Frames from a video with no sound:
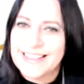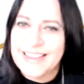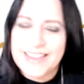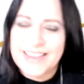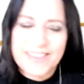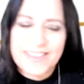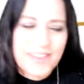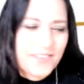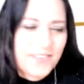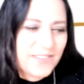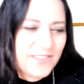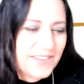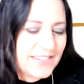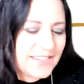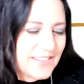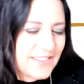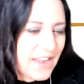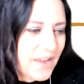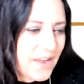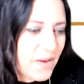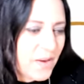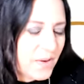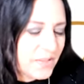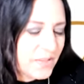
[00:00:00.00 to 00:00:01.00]
I love this
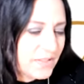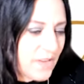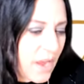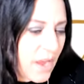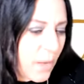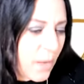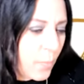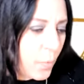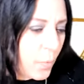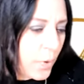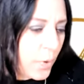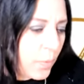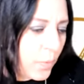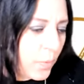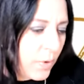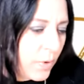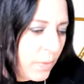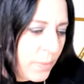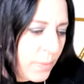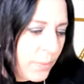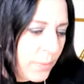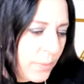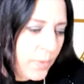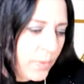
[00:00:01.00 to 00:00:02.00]
house. We will
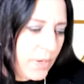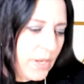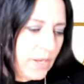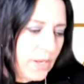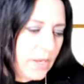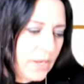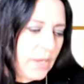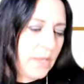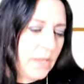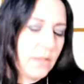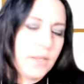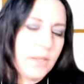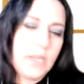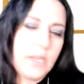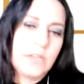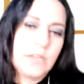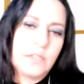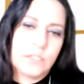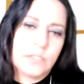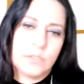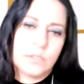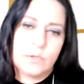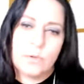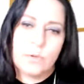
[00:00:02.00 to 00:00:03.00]
be putting a link
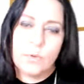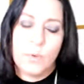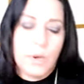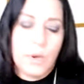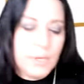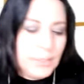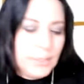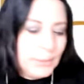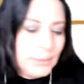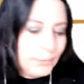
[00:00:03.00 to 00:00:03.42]
to